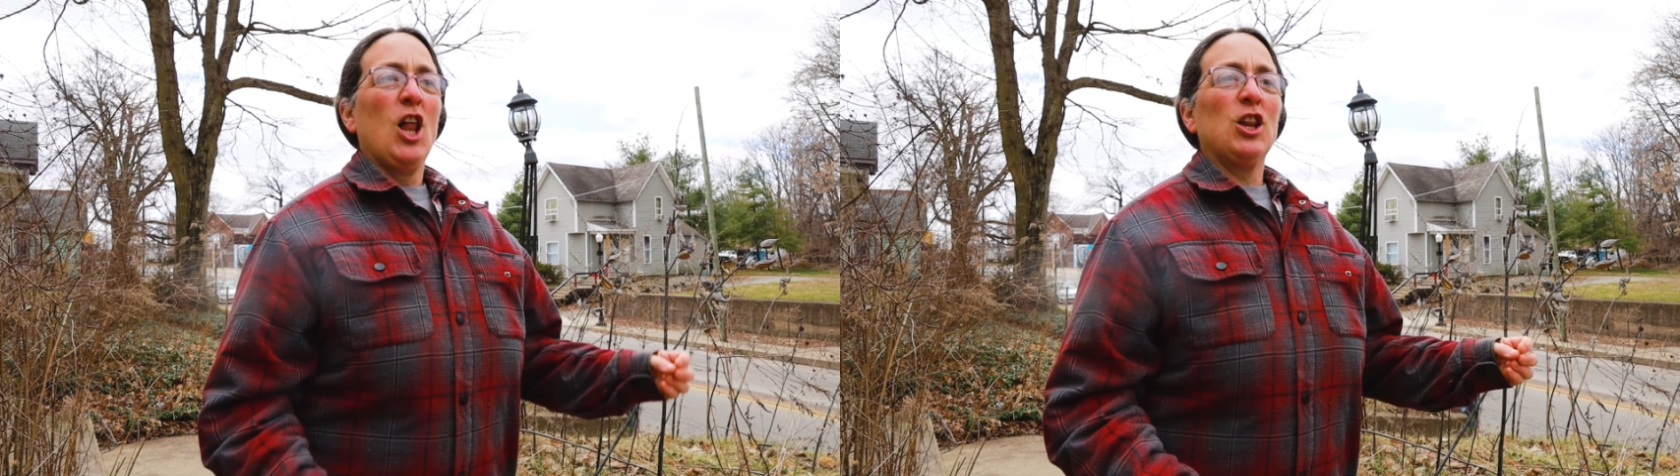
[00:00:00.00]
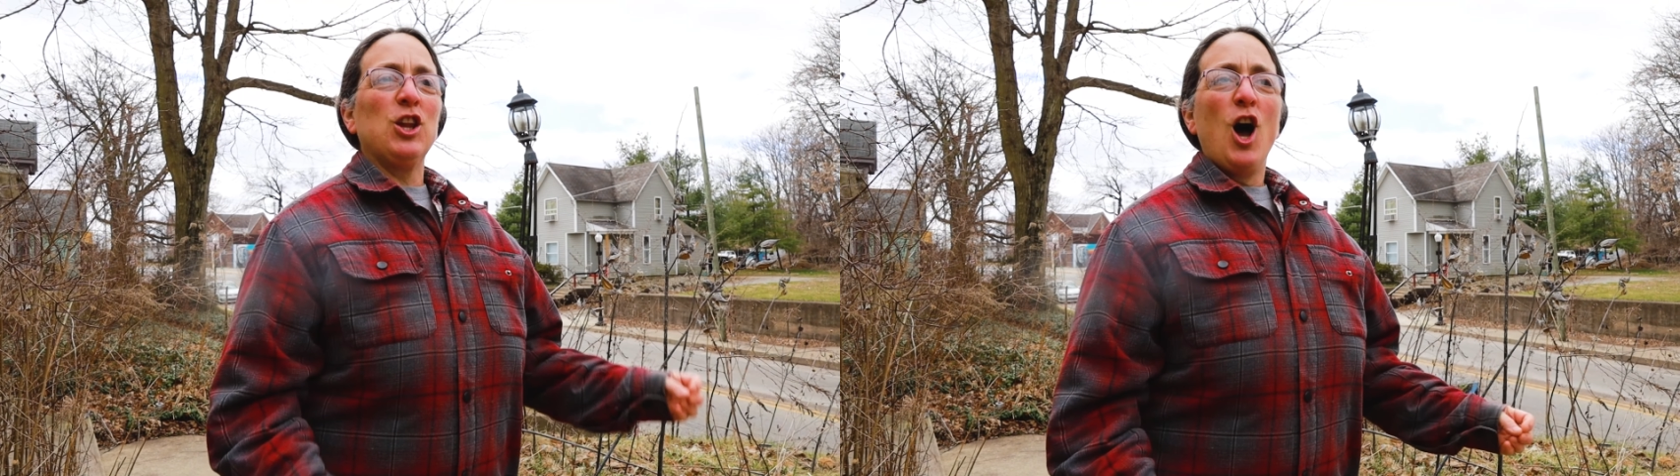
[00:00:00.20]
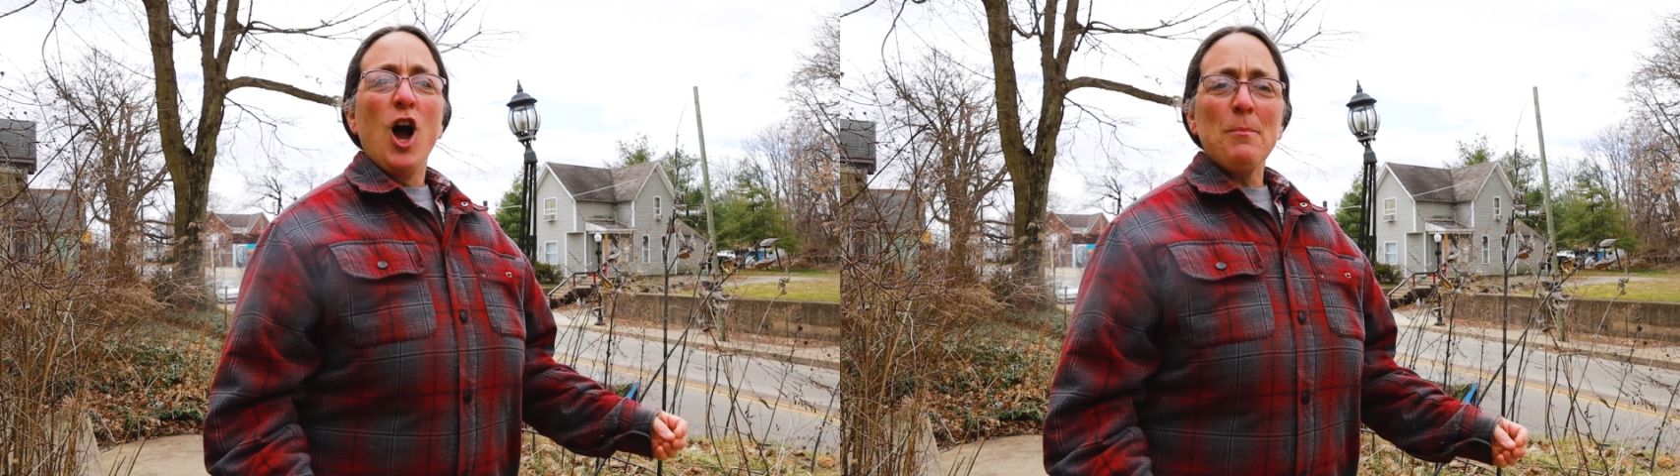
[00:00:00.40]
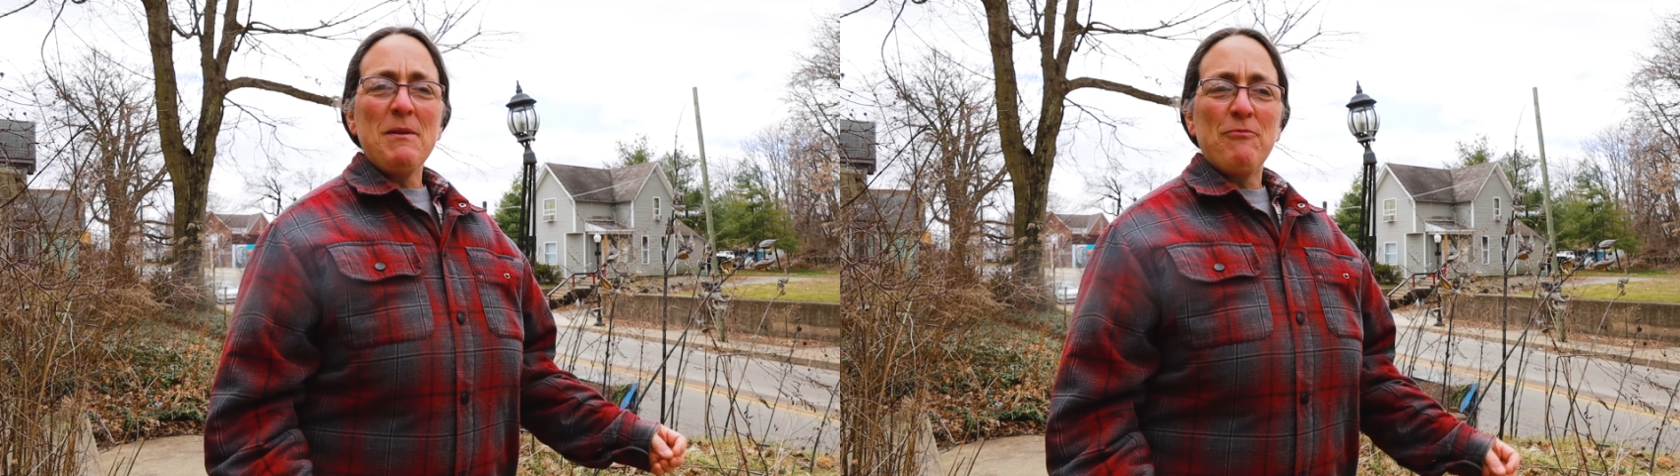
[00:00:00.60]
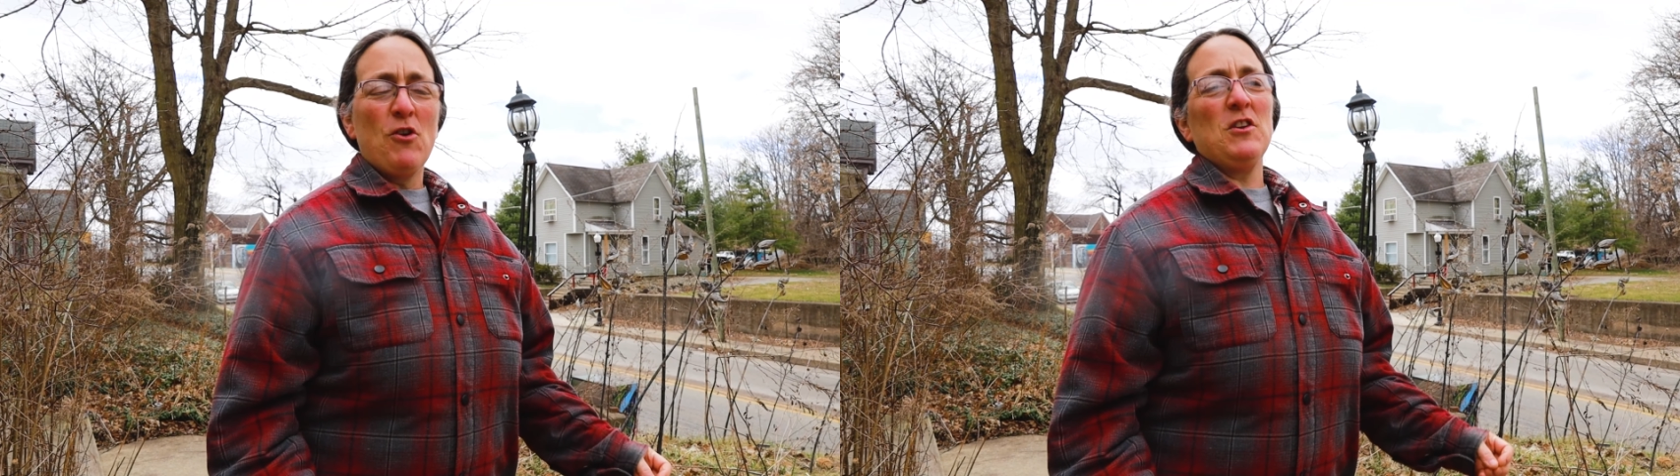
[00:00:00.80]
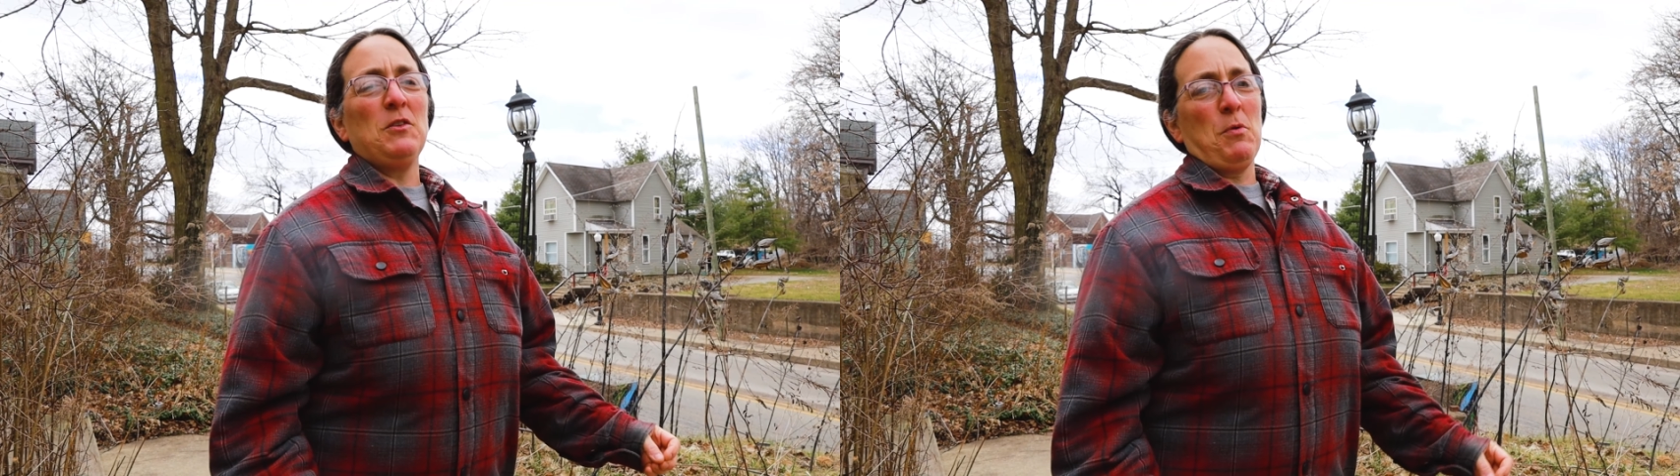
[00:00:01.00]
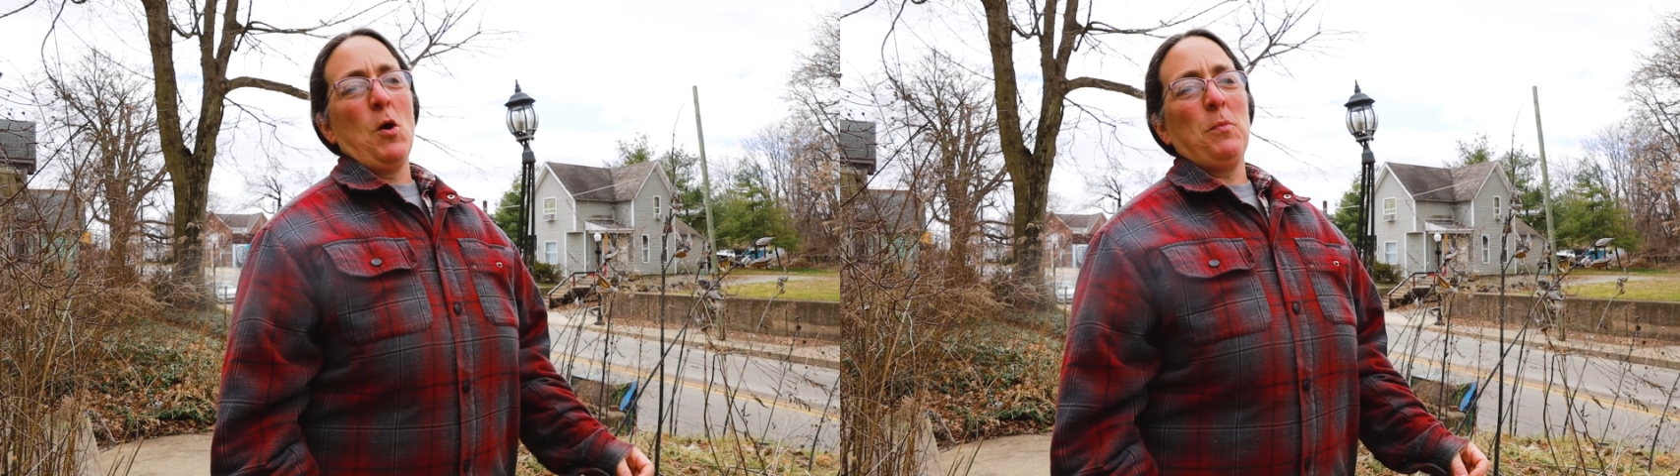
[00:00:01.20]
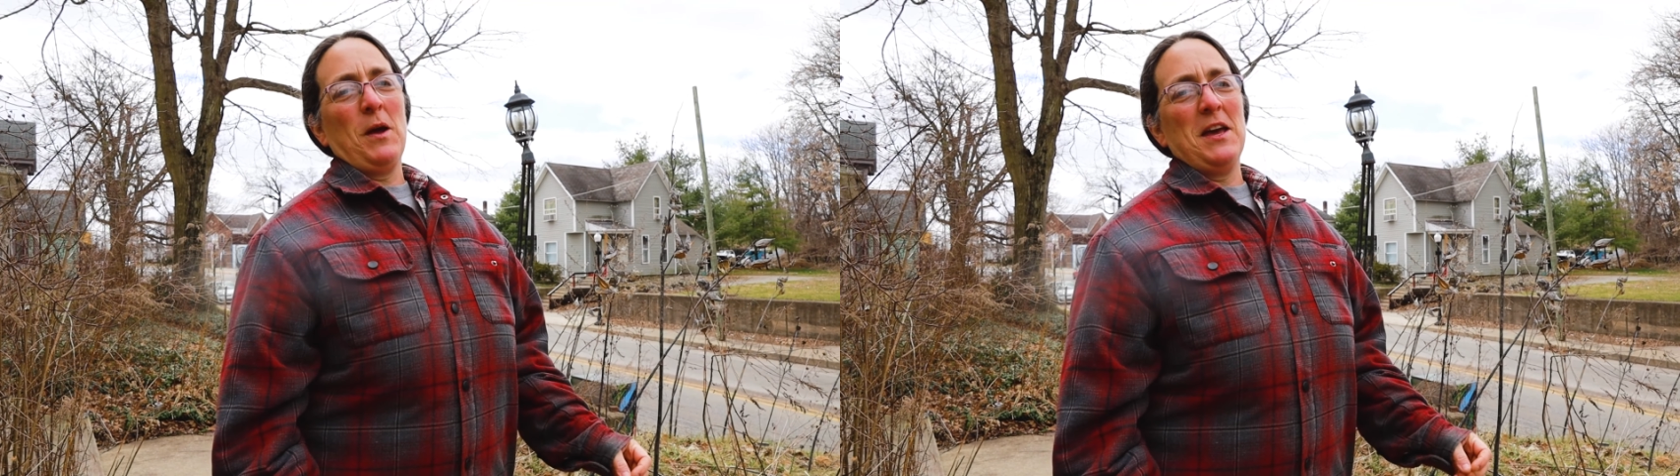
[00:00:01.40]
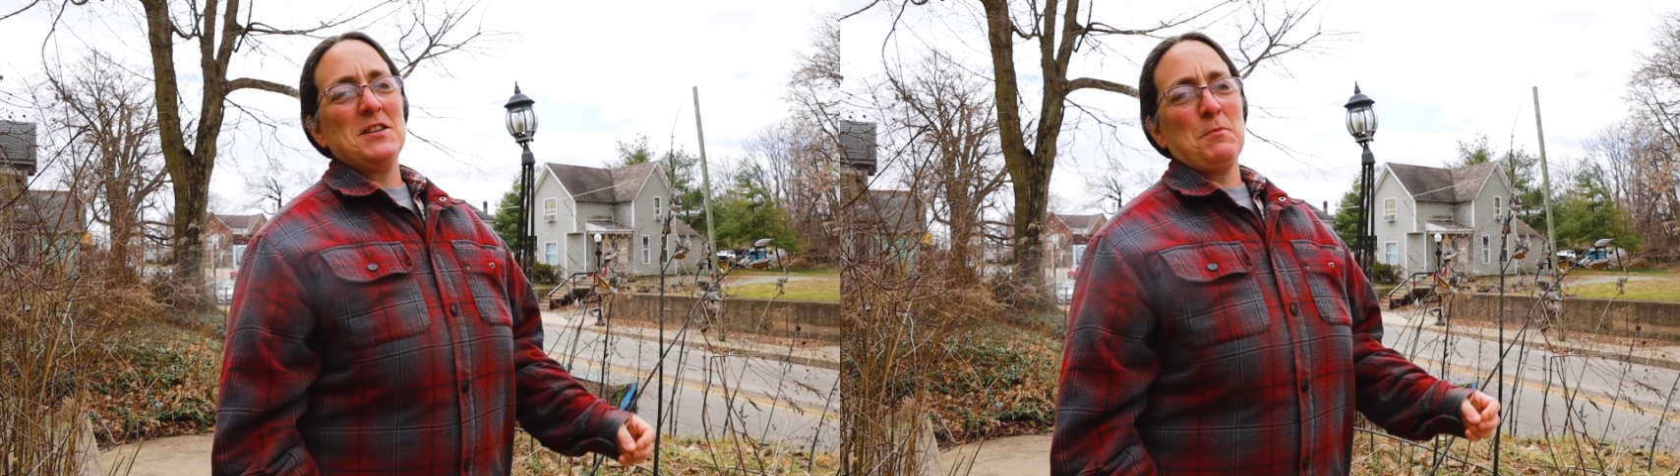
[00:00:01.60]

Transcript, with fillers: long before it's appropriate